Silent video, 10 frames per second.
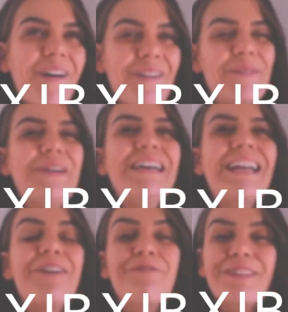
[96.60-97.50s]
What
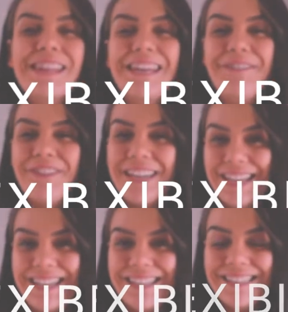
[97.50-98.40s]
a relief it
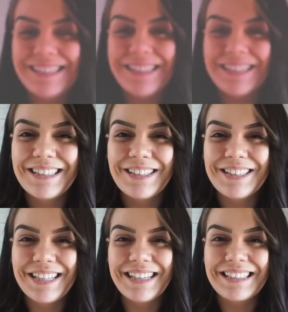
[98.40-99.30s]
is to
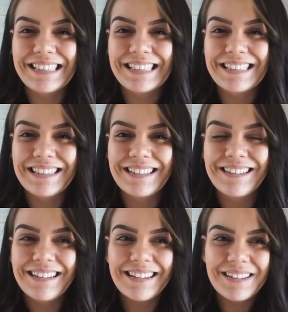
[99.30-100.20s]
just
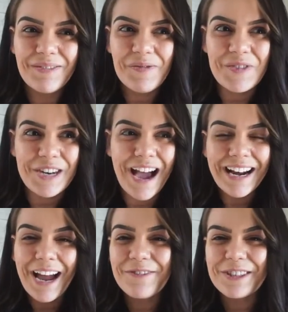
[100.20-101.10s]
not
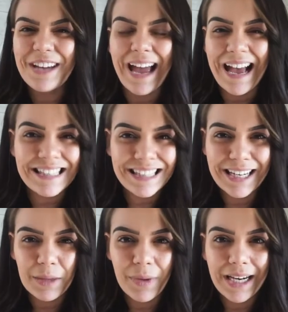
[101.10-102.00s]
have to ask
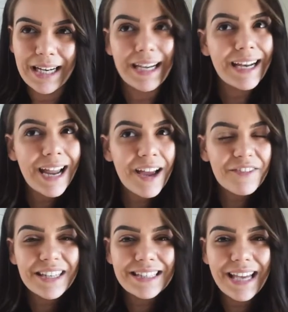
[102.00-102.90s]
anybody, can I have
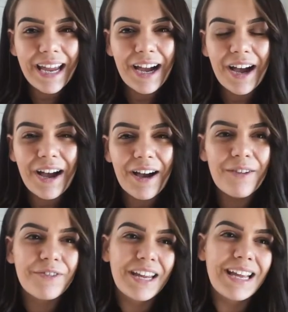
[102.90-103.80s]
the day off?
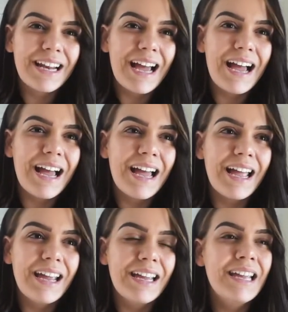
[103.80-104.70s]
Can
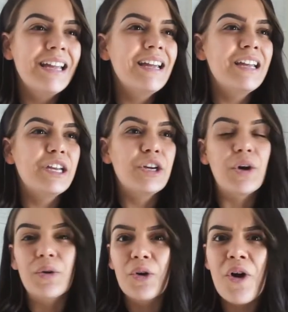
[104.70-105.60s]
I, you
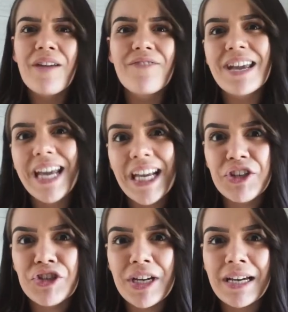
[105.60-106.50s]
know, go on
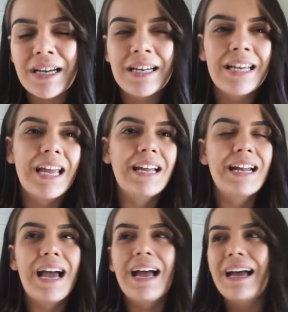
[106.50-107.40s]
vacation? Can
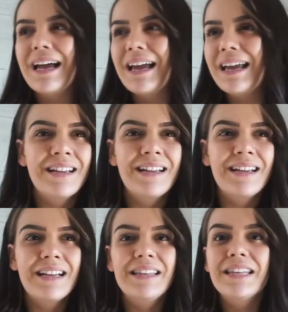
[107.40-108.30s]
I
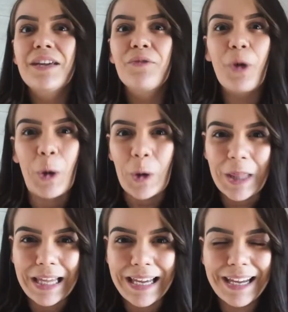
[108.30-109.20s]
leave
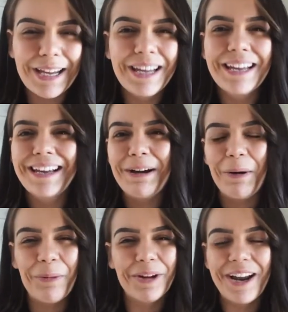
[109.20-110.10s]
early or
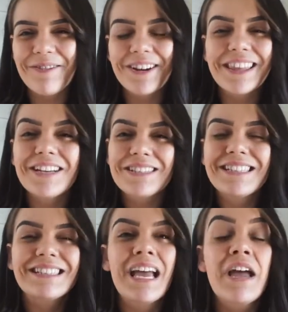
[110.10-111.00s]
whatever? There's just
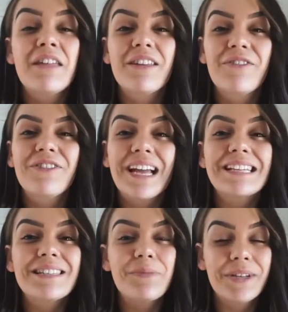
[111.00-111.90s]
the
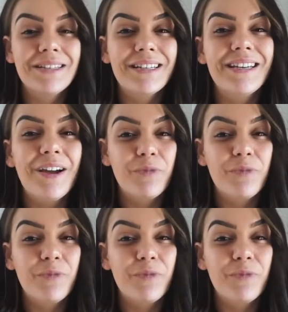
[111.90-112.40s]
flexibility of